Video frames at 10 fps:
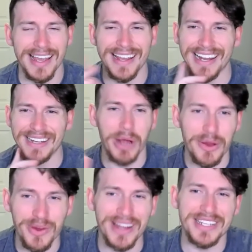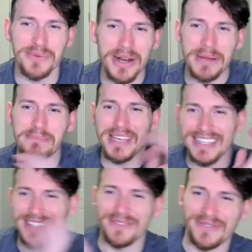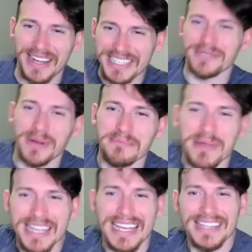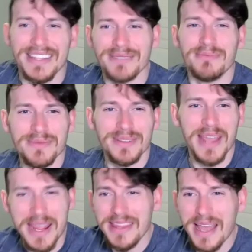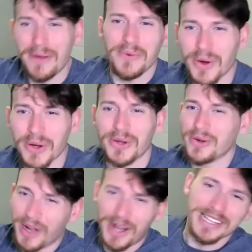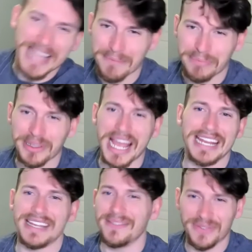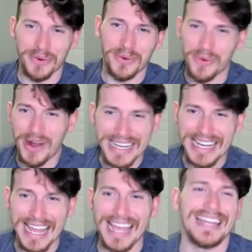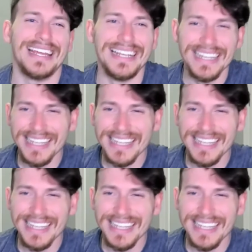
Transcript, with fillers: And I, I, I just want to be in the, I just want to be in the, in that world on that planet for one day,